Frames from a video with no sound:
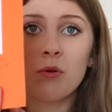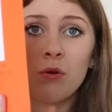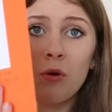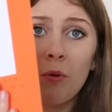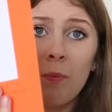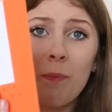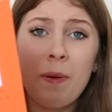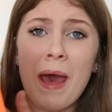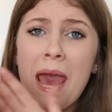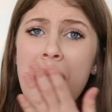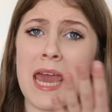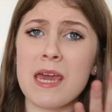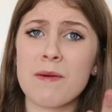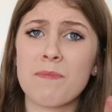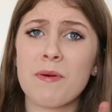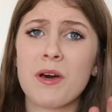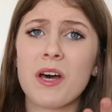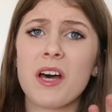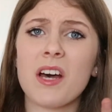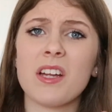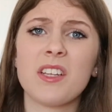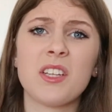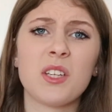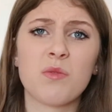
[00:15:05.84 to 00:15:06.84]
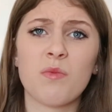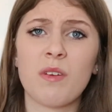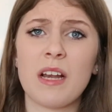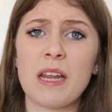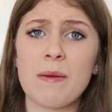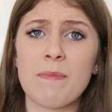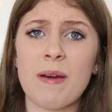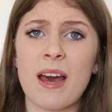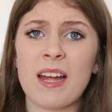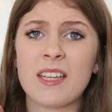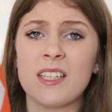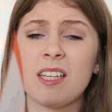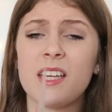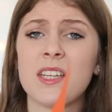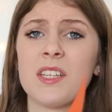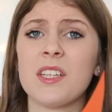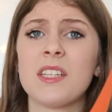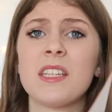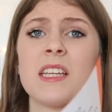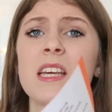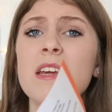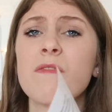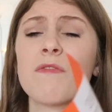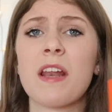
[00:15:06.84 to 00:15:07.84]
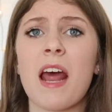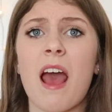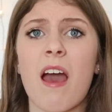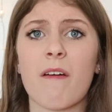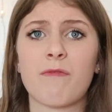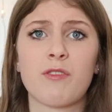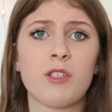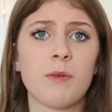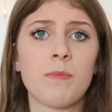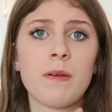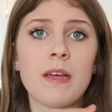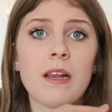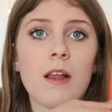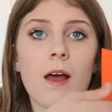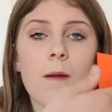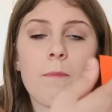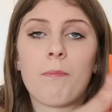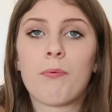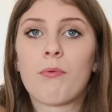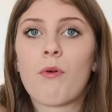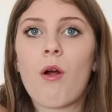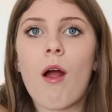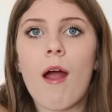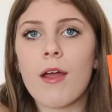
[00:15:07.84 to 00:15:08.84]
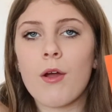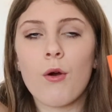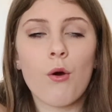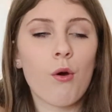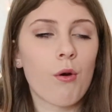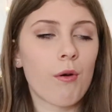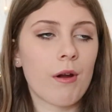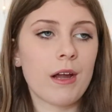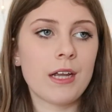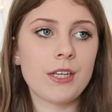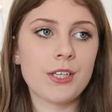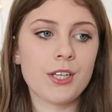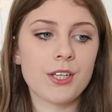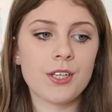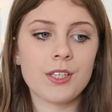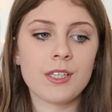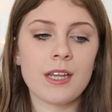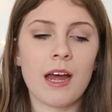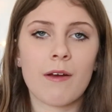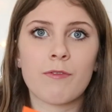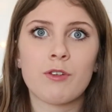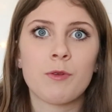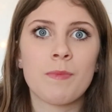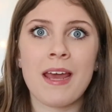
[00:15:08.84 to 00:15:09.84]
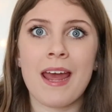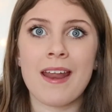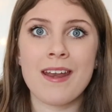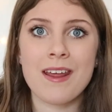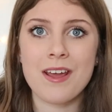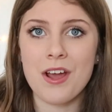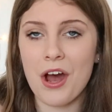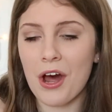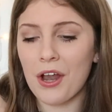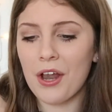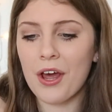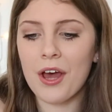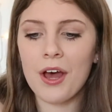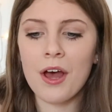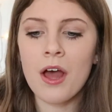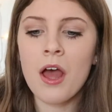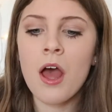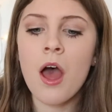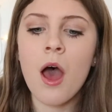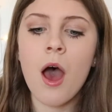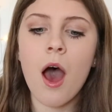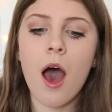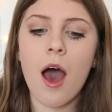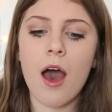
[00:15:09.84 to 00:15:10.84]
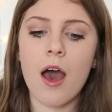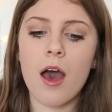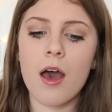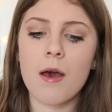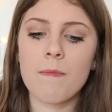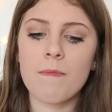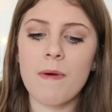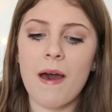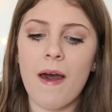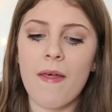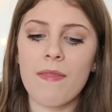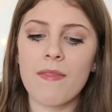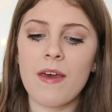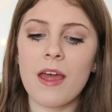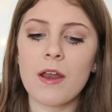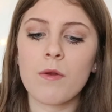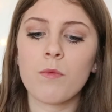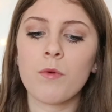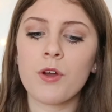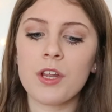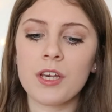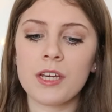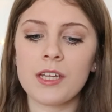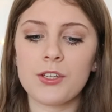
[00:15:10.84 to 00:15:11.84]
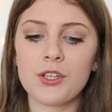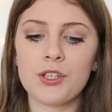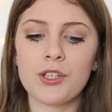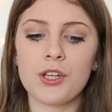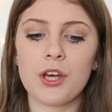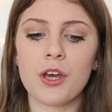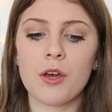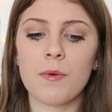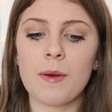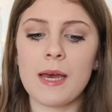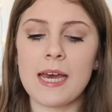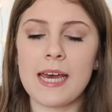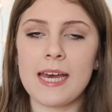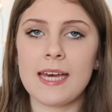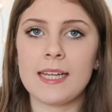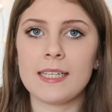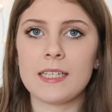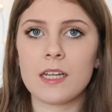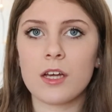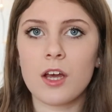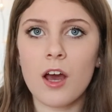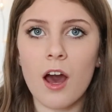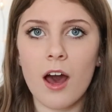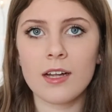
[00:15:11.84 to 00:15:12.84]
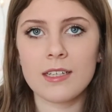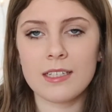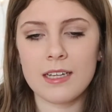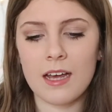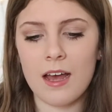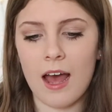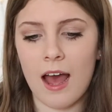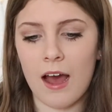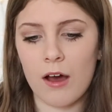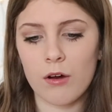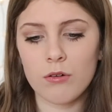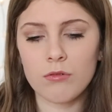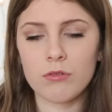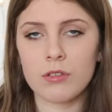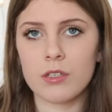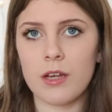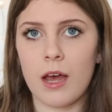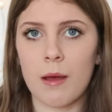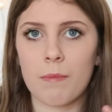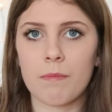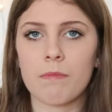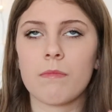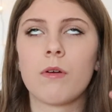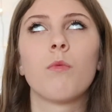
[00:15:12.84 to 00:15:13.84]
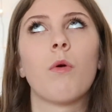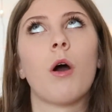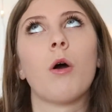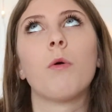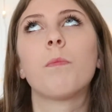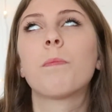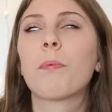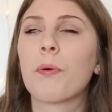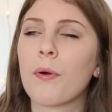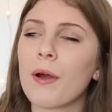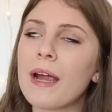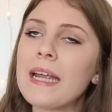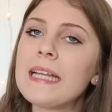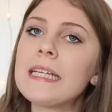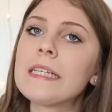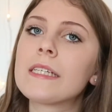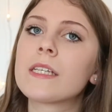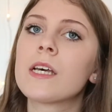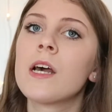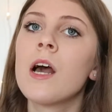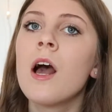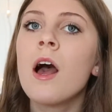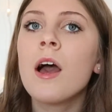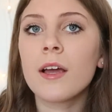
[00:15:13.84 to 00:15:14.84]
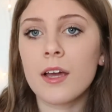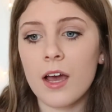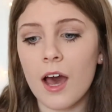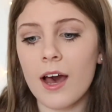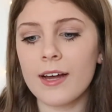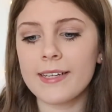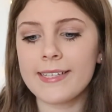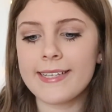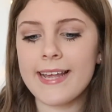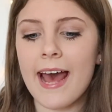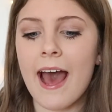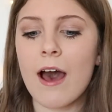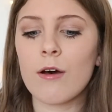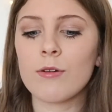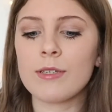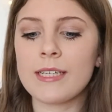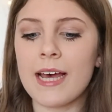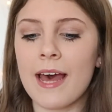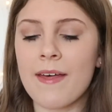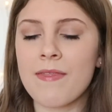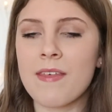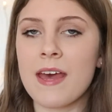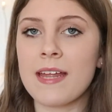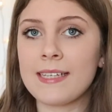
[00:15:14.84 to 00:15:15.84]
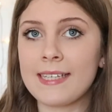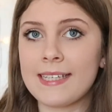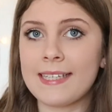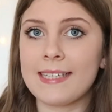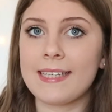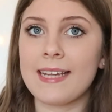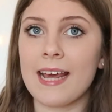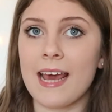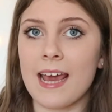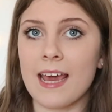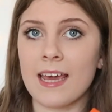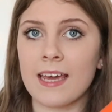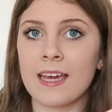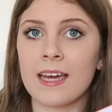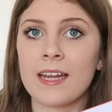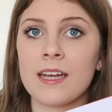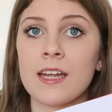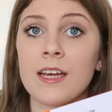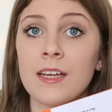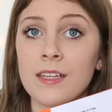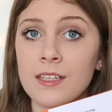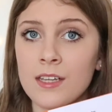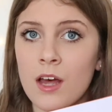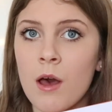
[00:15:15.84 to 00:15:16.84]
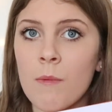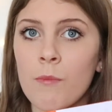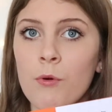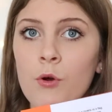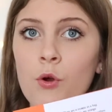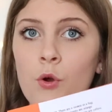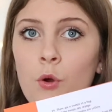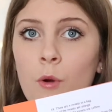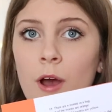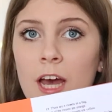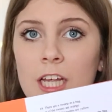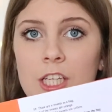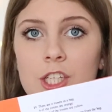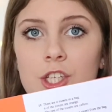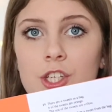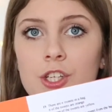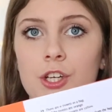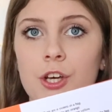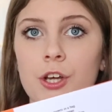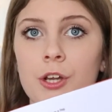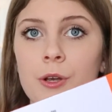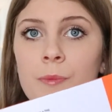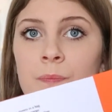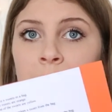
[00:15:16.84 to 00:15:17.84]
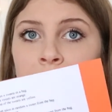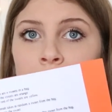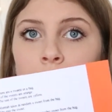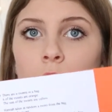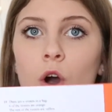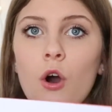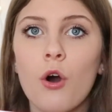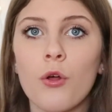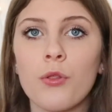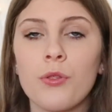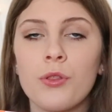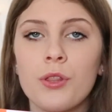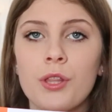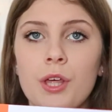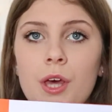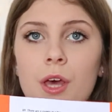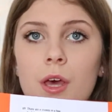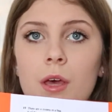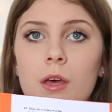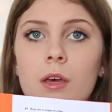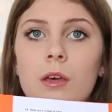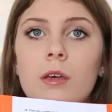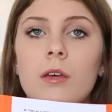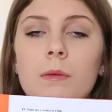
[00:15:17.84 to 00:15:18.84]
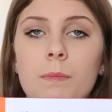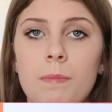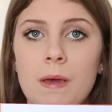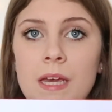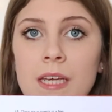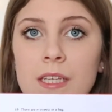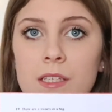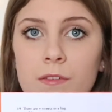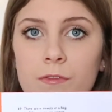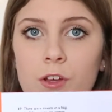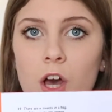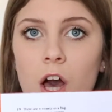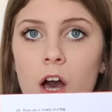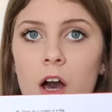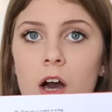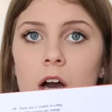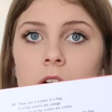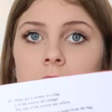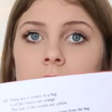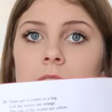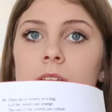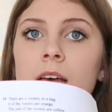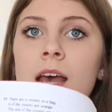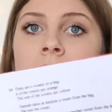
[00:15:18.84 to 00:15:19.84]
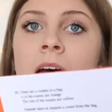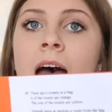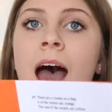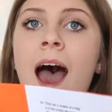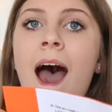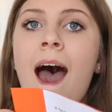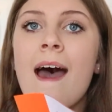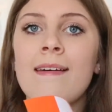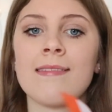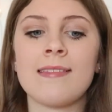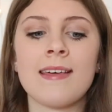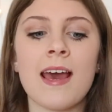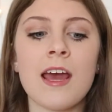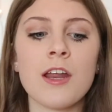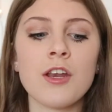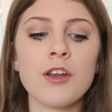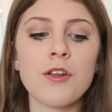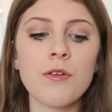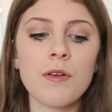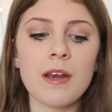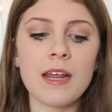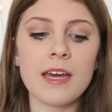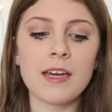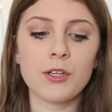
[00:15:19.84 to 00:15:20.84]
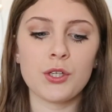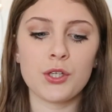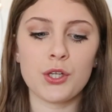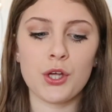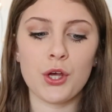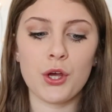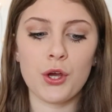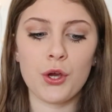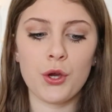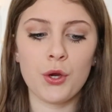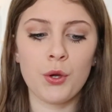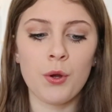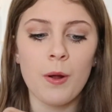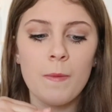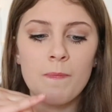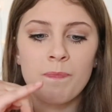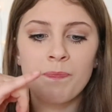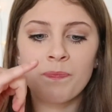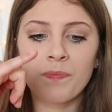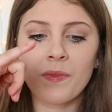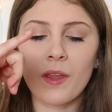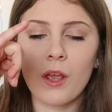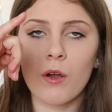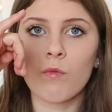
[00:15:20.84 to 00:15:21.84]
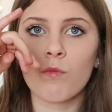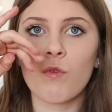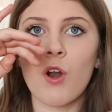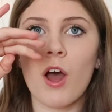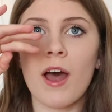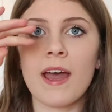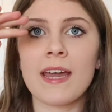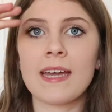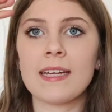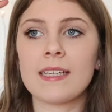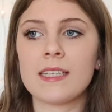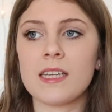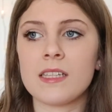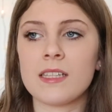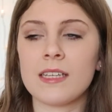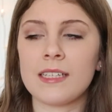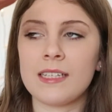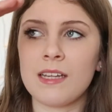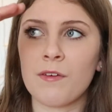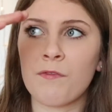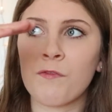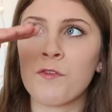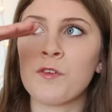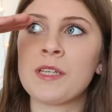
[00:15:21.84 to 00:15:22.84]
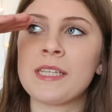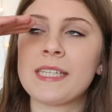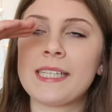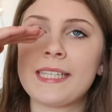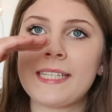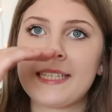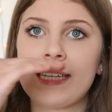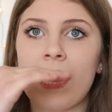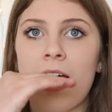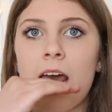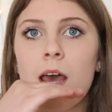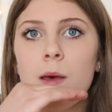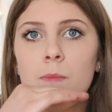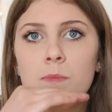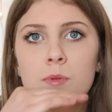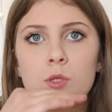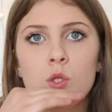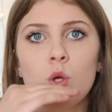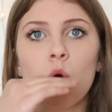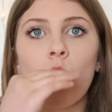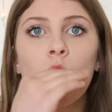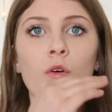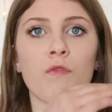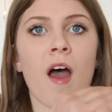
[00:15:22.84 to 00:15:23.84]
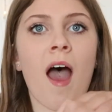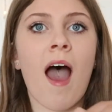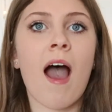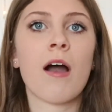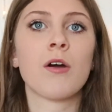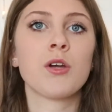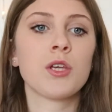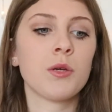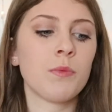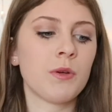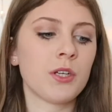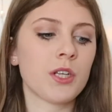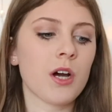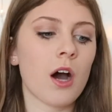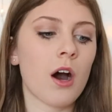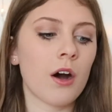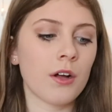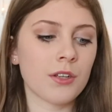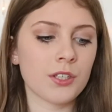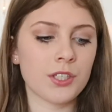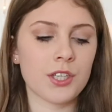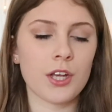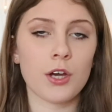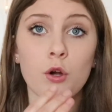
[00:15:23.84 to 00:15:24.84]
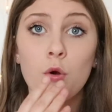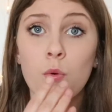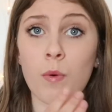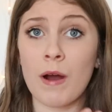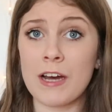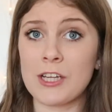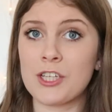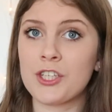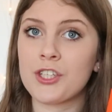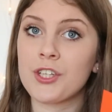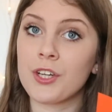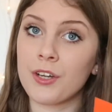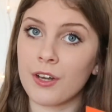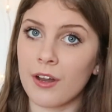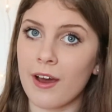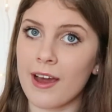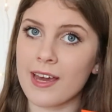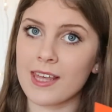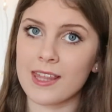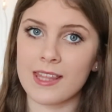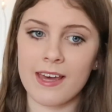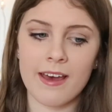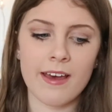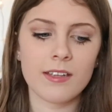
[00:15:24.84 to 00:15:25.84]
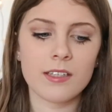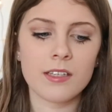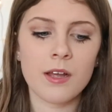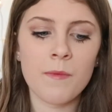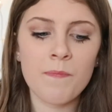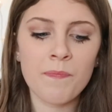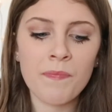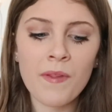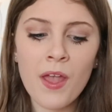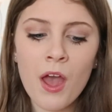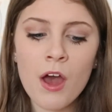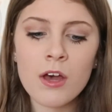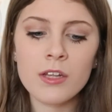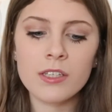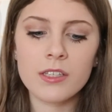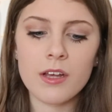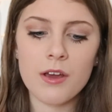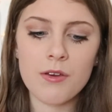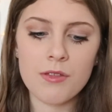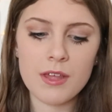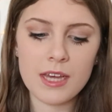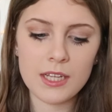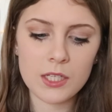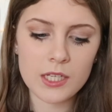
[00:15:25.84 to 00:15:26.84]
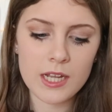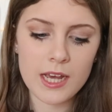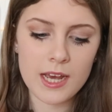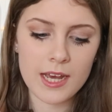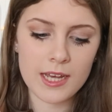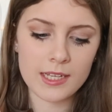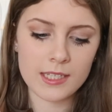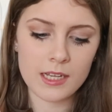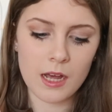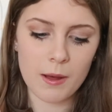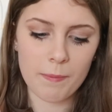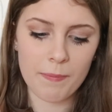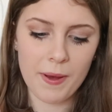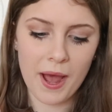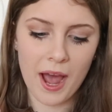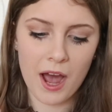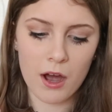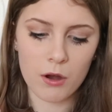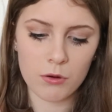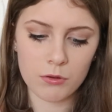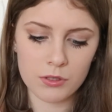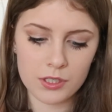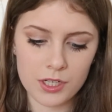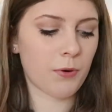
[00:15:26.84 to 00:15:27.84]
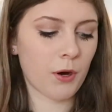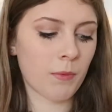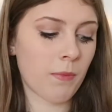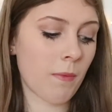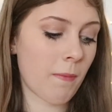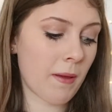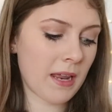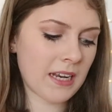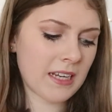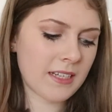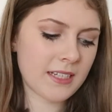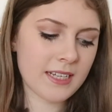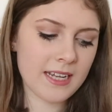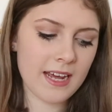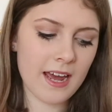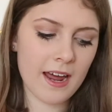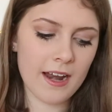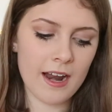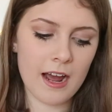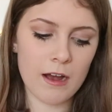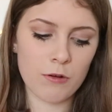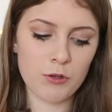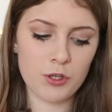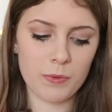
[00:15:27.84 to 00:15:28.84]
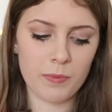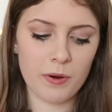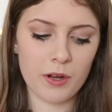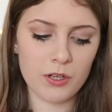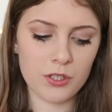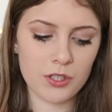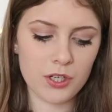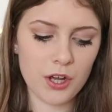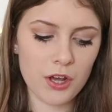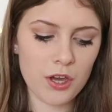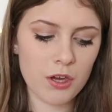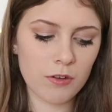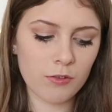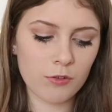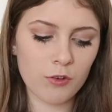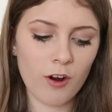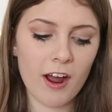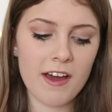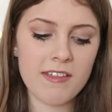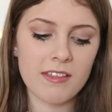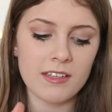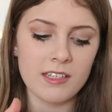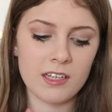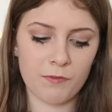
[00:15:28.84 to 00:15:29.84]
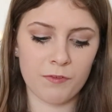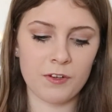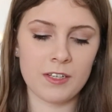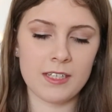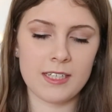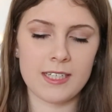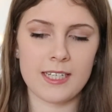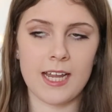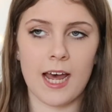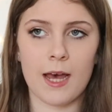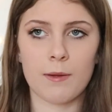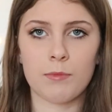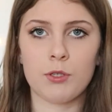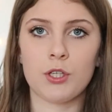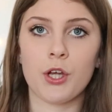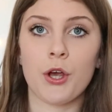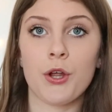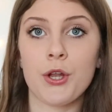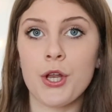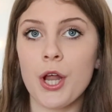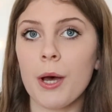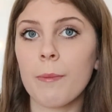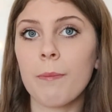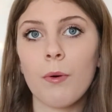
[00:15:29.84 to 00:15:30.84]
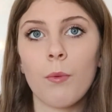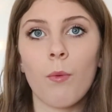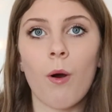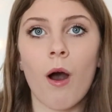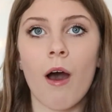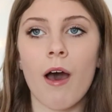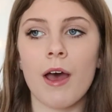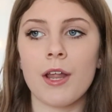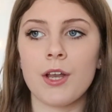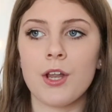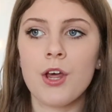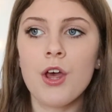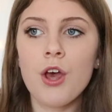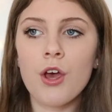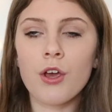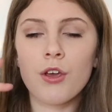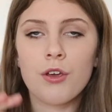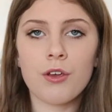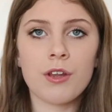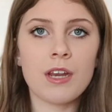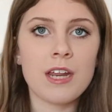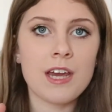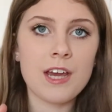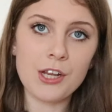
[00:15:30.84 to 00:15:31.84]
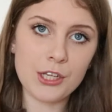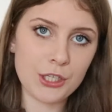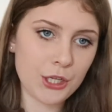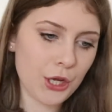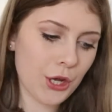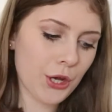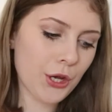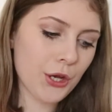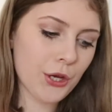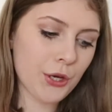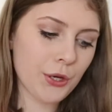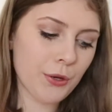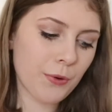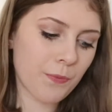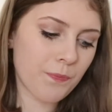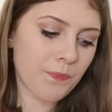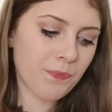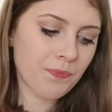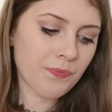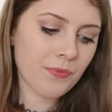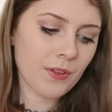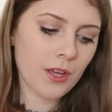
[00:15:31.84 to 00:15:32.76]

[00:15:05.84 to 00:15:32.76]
or paper, doesn't really matter. It doesn't even have to be like bright orange, it doesn't have to be any colour. And then what you need to do is cut out and, well, print, cut out and then stick an example question on the piece of card. And then you need to write the different steps of how you would answer a question like this. So this is about probability and algebra. So you'd write the different steps. So number 1, you need to